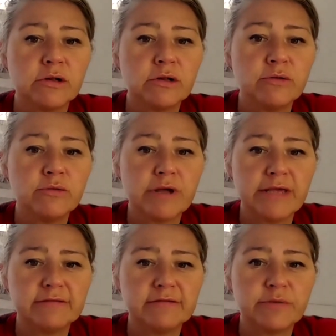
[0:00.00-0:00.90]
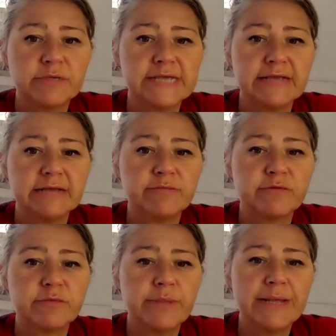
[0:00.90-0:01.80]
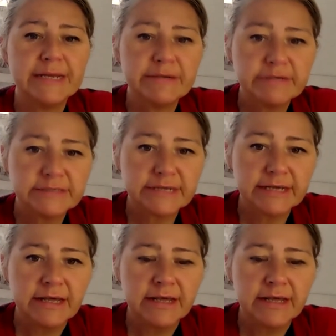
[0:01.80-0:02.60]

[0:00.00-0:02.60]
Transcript: low res to protect them from pirating?